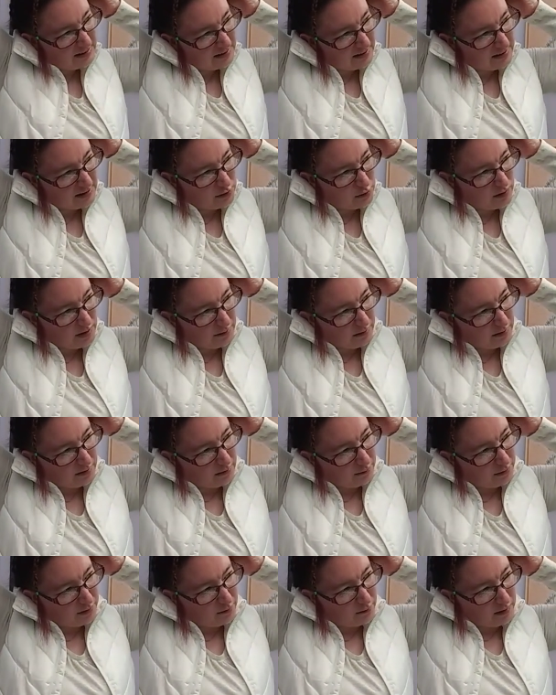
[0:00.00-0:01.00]
This one I'm
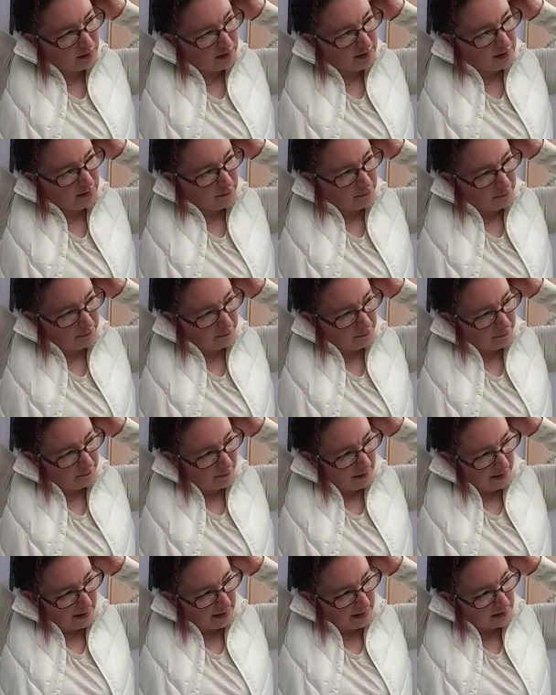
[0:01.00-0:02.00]
going to put one in the
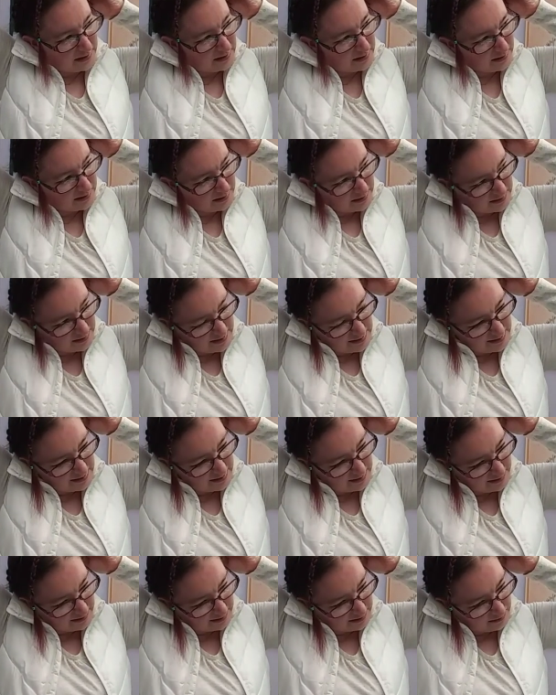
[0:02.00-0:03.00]
base because it's got this
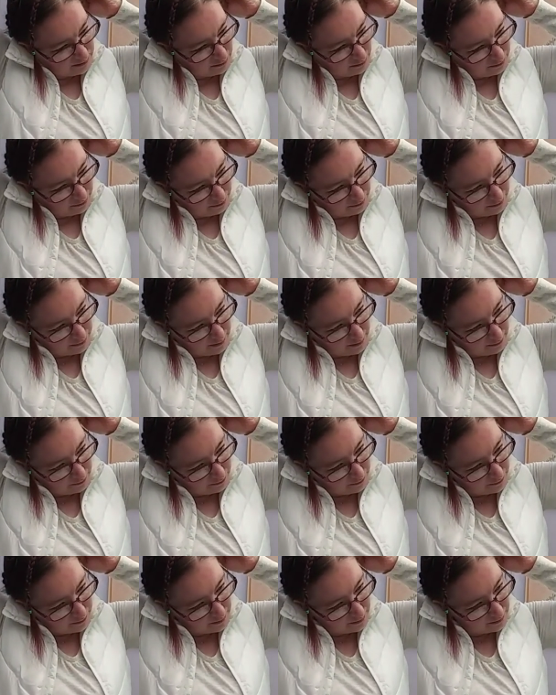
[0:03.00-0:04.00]
like little
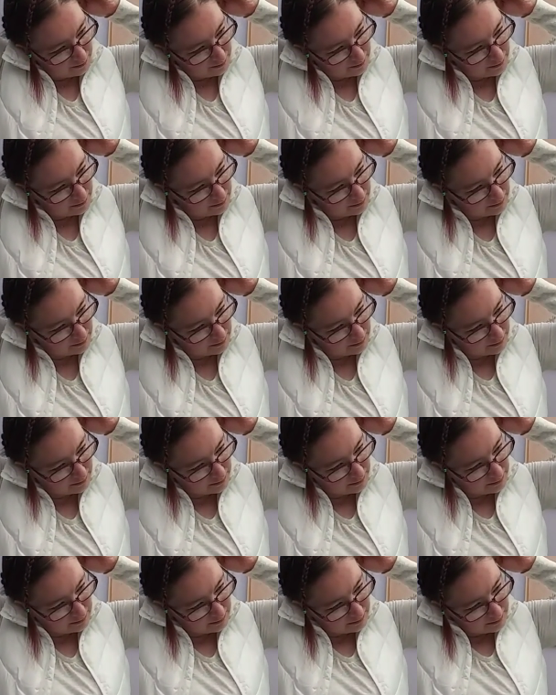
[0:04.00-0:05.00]
bump.
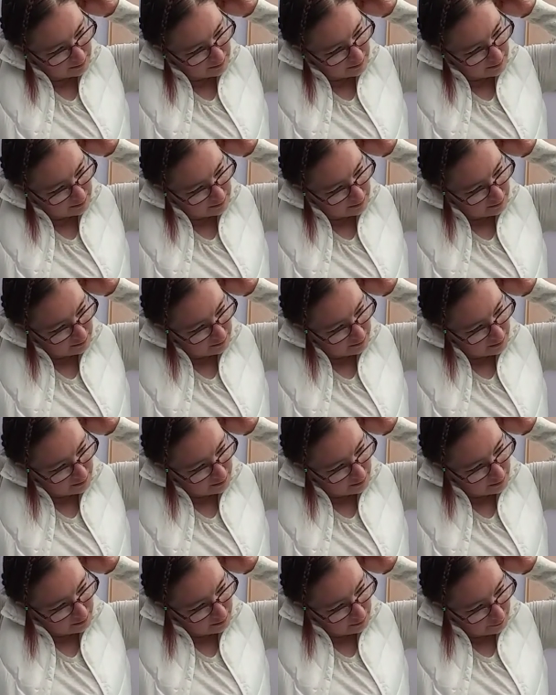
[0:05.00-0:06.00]
And I don't want
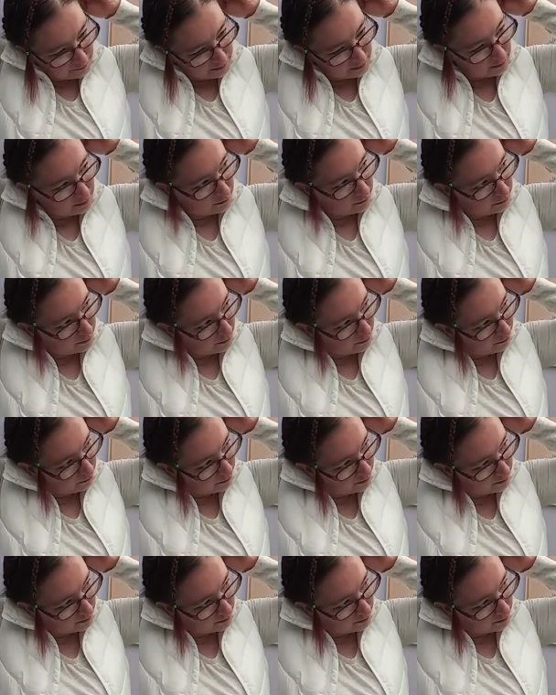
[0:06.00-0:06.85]
there to be a little bump.